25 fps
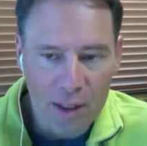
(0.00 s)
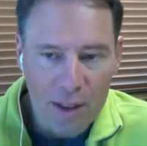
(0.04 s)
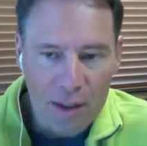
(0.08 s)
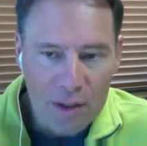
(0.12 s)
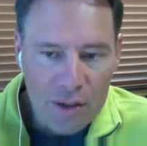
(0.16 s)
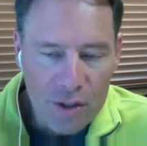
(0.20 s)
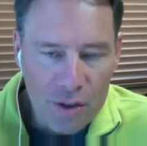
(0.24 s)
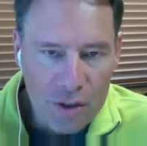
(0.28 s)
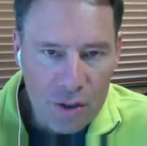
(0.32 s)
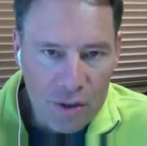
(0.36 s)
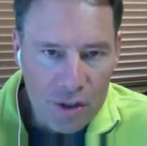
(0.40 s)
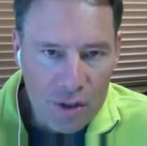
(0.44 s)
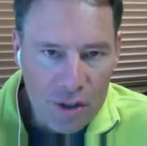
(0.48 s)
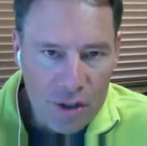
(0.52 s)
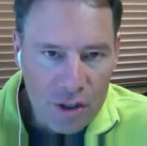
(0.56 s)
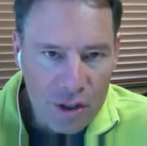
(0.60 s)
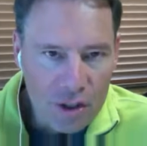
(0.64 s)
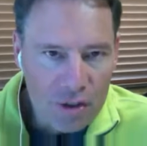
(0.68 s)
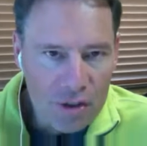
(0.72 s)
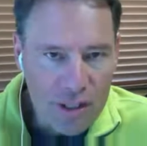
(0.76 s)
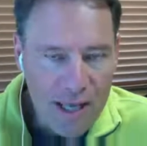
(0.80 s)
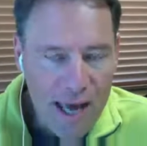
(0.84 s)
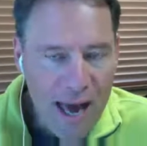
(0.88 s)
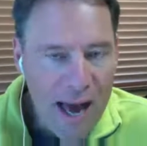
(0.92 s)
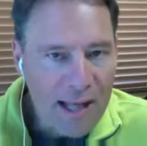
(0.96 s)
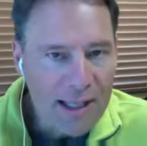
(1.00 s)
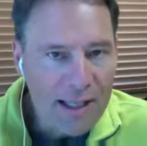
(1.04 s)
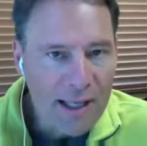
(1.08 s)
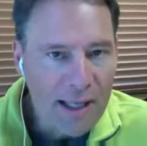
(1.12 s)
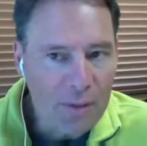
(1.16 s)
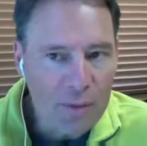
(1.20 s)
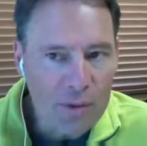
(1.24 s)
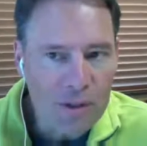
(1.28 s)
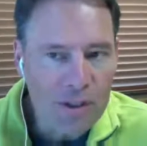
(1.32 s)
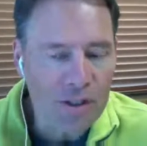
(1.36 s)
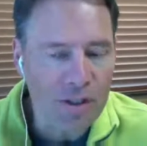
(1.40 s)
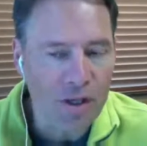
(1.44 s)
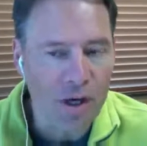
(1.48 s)
So your tagline
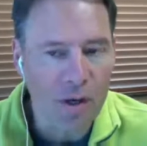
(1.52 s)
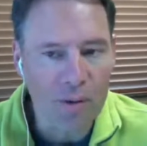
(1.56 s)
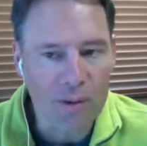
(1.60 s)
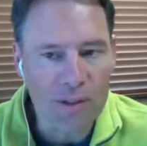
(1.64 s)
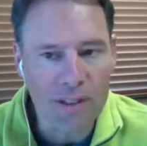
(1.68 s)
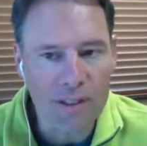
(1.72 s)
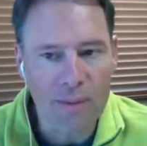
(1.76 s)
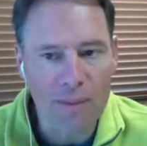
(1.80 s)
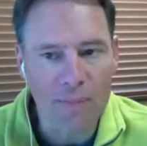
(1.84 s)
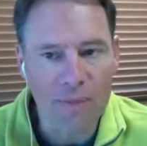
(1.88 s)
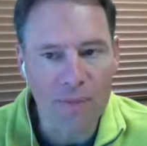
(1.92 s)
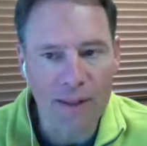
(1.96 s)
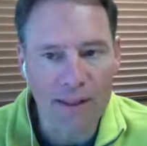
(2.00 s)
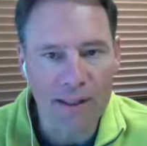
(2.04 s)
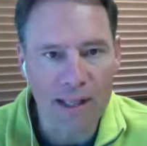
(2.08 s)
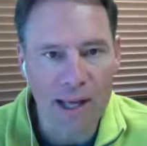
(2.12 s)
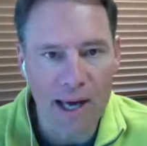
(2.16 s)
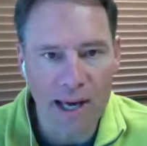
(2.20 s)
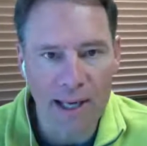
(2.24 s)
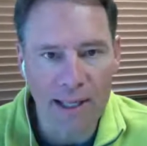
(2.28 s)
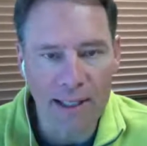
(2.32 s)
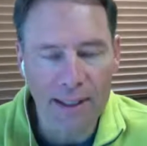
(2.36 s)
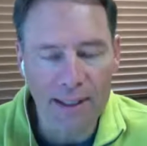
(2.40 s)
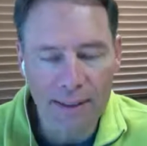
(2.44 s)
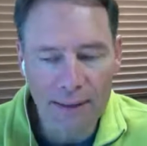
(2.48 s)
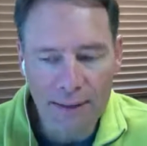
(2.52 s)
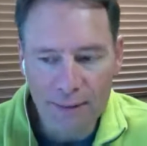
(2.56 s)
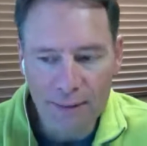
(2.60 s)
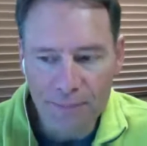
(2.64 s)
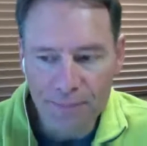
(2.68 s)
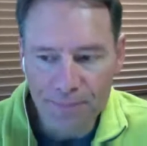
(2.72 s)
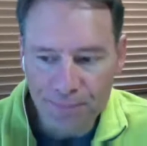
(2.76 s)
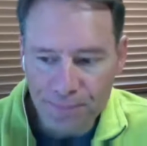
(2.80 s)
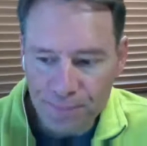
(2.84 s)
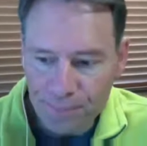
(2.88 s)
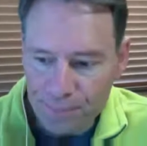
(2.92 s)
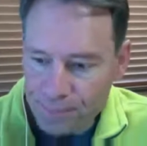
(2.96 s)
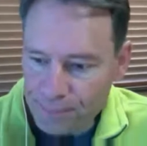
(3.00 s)
would start with something like,
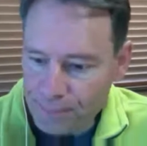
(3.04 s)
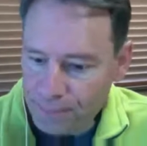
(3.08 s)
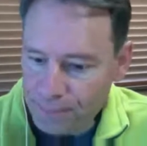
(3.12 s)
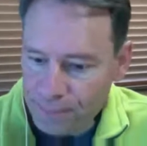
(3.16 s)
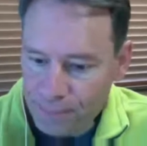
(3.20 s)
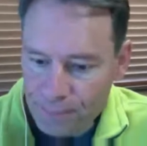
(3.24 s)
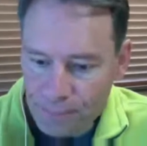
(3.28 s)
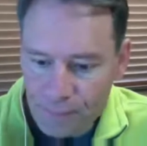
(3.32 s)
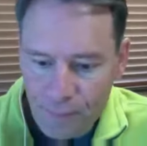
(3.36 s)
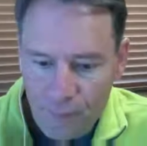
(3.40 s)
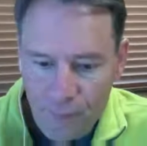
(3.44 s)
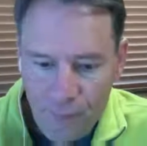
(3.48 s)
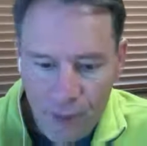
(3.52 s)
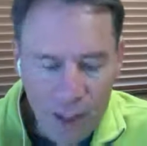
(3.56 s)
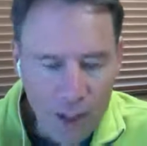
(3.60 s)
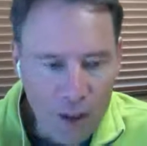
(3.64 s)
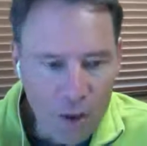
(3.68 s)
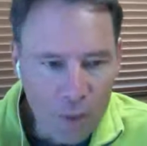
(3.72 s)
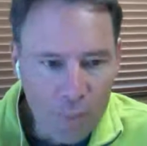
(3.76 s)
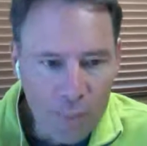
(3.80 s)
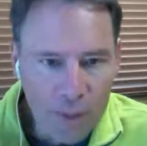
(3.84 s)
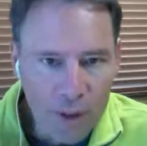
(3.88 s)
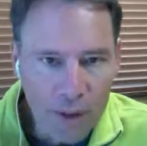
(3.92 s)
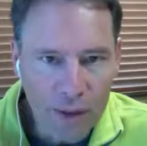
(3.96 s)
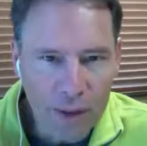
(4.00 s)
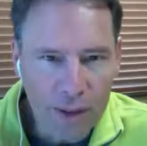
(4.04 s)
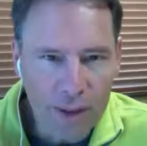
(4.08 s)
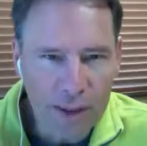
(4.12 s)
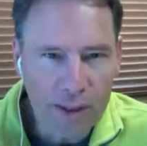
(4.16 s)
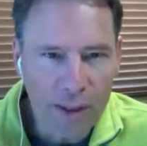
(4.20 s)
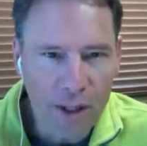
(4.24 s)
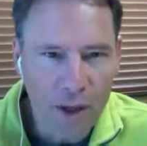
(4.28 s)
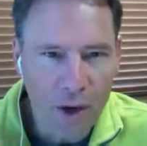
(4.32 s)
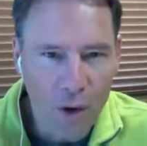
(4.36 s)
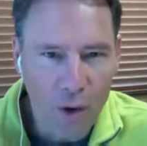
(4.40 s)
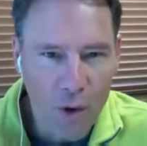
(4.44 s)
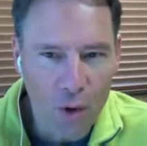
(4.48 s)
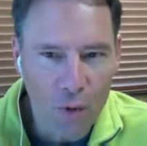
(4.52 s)
building the
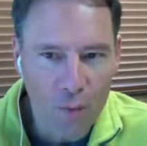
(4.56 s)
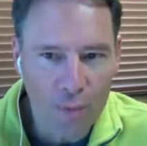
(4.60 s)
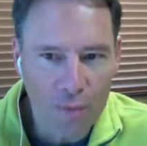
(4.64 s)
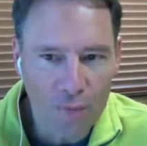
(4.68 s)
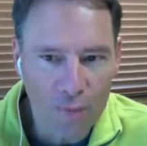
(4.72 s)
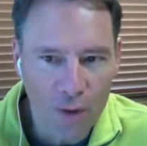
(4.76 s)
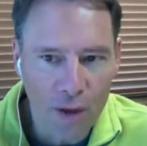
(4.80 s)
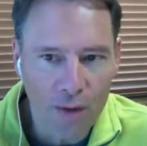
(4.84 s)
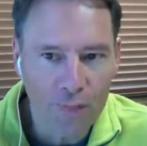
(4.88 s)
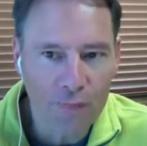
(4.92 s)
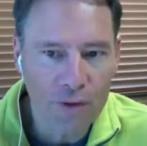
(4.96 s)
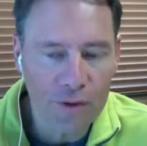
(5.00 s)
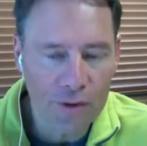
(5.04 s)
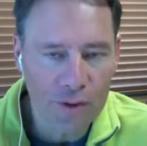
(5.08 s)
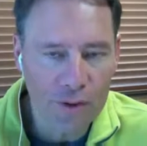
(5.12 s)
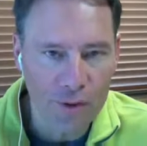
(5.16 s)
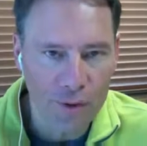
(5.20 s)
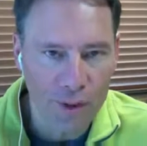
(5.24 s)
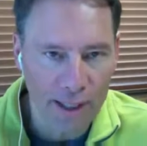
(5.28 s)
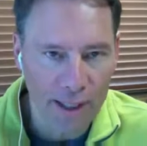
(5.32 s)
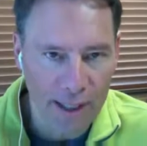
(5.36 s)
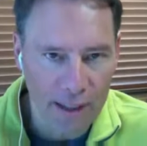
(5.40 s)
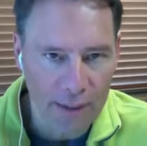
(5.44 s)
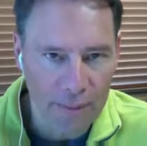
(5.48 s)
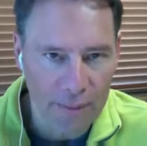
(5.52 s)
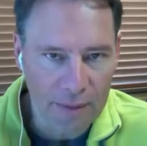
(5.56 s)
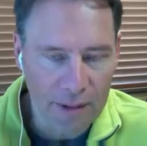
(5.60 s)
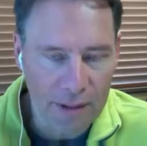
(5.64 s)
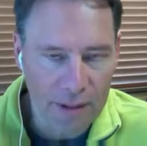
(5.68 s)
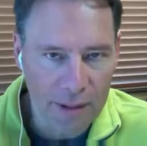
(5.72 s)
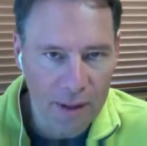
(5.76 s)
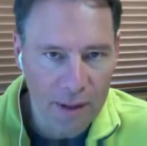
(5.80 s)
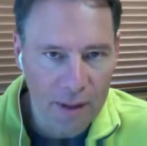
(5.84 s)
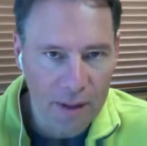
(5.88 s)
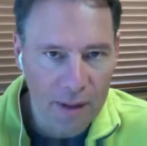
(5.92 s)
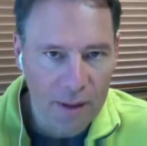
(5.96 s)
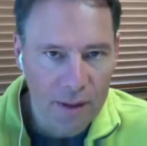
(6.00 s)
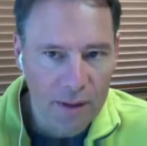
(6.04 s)
home of your dreams
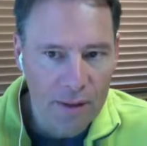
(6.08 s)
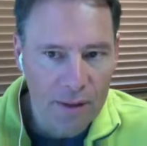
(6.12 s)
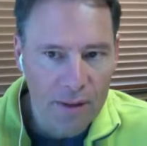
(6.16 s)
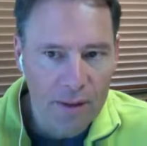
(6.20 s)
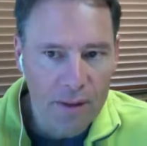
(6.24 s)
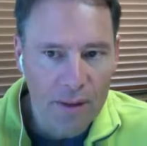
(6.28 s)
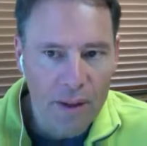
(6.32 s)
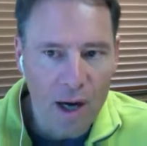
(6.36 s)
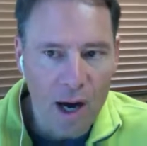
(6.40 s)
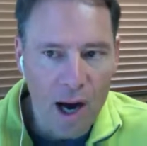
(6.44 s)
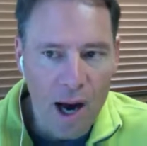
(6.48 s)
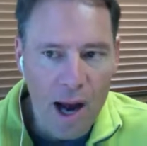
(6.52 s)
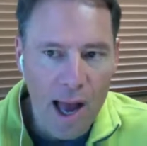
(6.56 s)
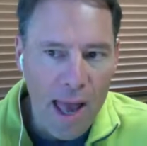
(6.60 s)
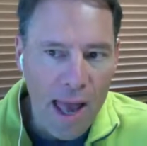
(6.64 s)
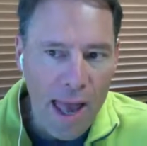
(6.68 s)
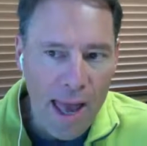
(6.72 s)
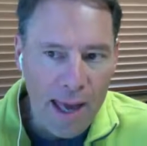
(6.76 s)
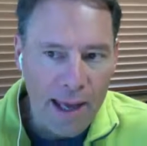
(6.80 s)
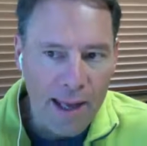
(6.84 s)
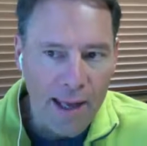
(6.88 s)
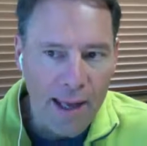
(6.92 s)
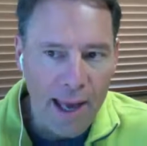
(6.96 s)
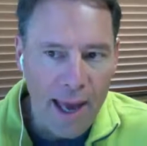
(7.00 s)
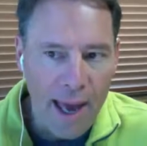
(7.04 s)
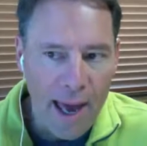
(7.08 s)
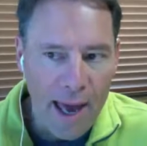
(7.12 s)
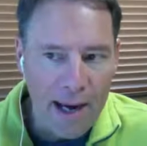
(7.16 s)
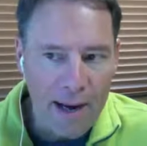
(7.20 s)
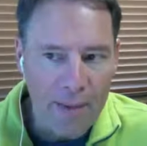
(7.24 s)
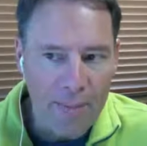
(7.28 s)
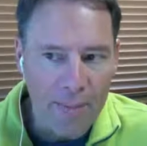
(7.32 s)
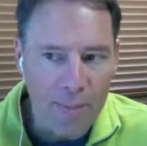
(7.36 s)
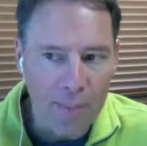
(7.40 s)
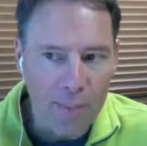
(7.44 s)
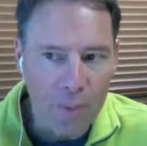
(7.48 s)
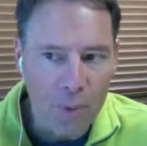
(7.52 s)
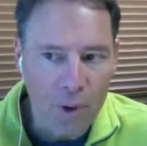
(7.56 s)
at a
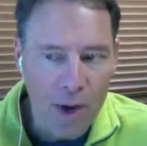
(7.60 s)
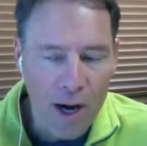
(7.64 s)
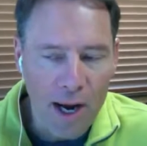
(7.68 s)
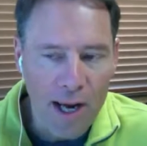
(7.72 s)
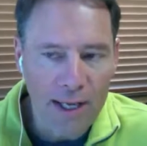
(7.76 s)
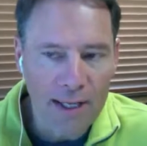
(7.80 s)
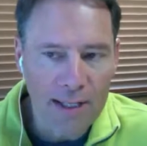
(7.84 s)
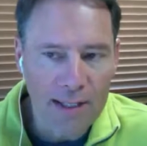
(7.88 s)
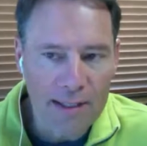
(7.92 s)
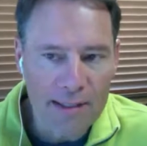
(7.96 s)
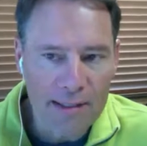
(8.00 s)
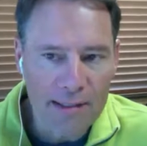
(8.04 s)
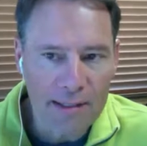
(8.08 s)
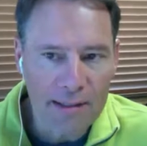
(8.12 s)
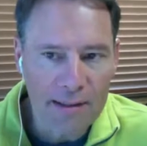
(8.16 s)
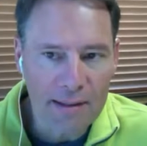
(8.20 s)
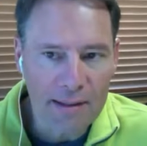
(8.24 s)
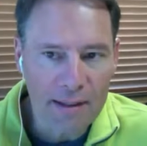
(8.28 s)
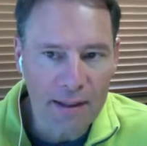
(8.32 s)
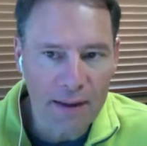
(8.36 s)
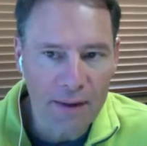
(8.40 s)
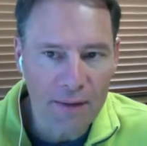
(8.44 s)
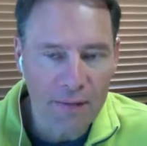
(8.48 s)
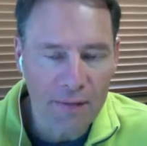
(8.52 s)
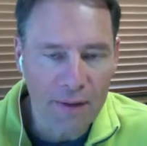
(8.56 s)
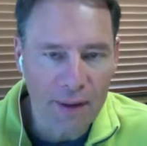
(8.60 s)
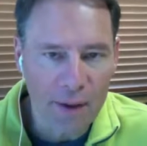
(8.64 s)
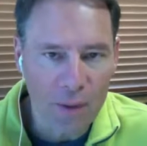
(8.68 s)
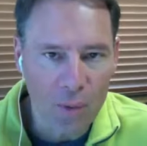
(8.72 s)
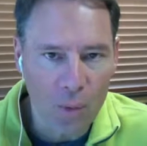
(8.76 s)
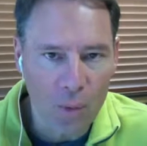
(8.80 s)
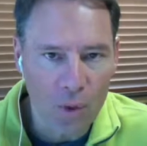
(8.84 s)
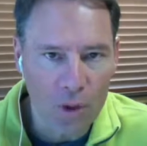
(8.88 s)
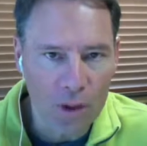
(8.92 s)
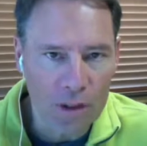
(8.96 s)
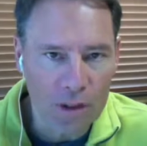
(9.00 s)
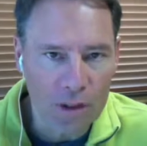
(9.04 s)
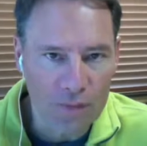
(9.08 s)
price that
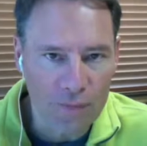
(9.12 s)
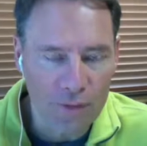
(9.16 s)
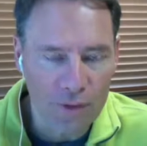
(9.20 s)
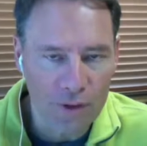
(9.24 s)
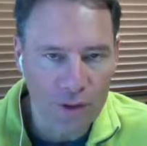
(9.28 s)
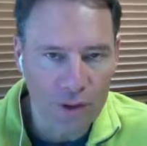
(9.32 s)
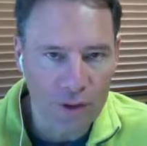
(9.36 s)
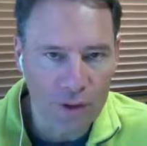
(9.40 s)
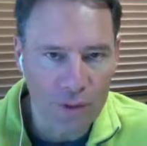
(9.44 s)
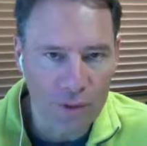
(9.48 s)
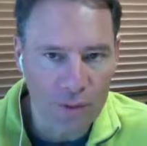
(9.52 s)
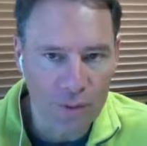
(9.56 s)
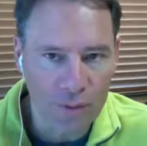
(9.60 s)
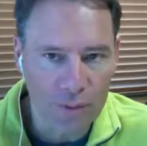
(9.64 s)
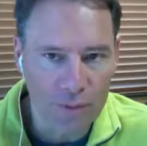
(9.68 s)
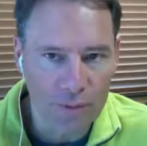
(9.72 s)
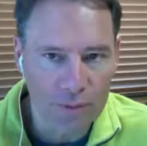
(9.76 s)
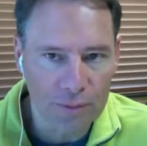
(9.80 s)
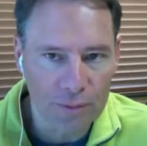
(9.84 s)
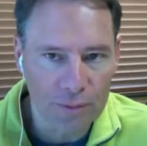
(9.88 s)
works for you.